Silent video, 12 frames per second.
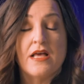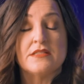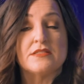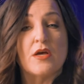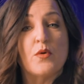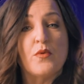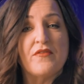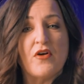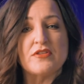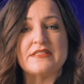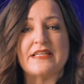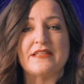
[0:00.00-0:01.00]
So we've
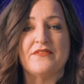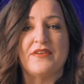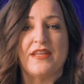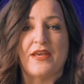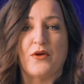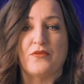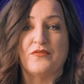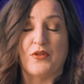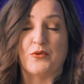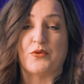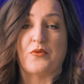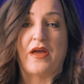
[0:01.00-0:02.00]
all seen the video
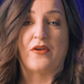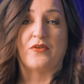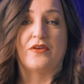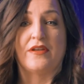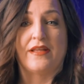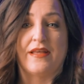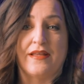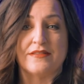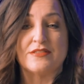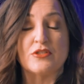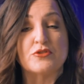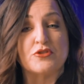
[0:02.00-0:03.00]
floating around on
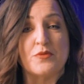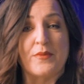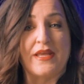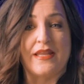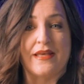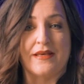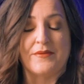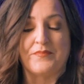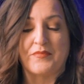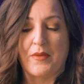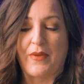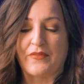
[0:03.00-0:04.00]
social media
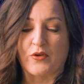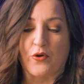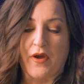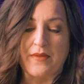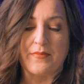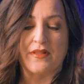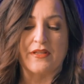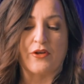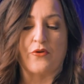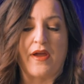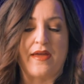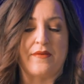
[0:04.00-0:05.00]
about the great Billy
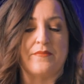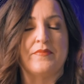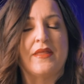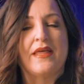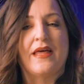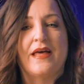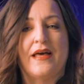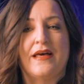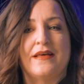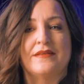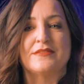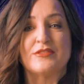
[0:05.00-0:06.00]
Graham
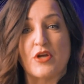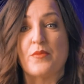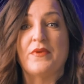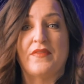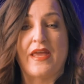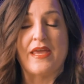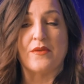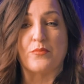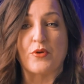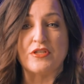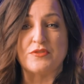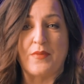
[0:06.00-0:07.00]
sermon that he had
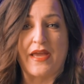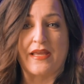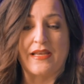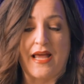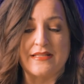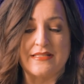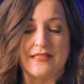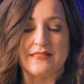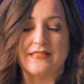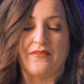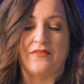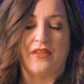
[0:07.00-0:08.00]
preached back in
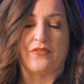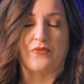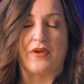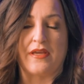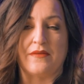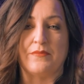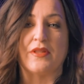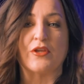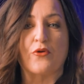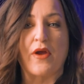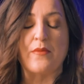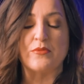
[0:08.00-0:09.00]
1973. And Billy
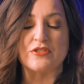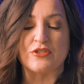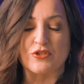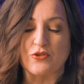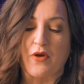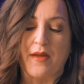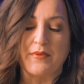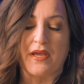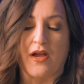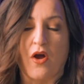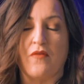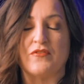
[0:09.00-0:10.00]
Graham was describing
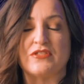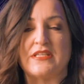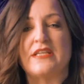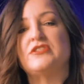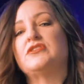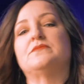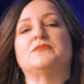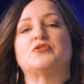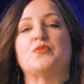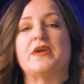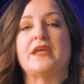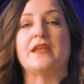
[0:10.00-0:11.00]
a conversation
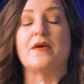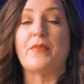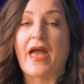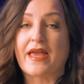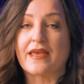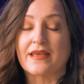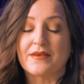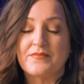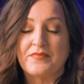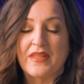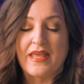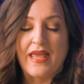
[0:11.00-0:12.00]
between Habakkuk
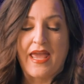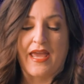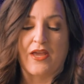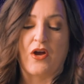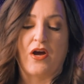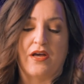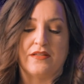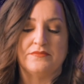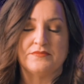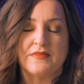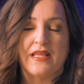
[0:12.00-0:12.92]
and God.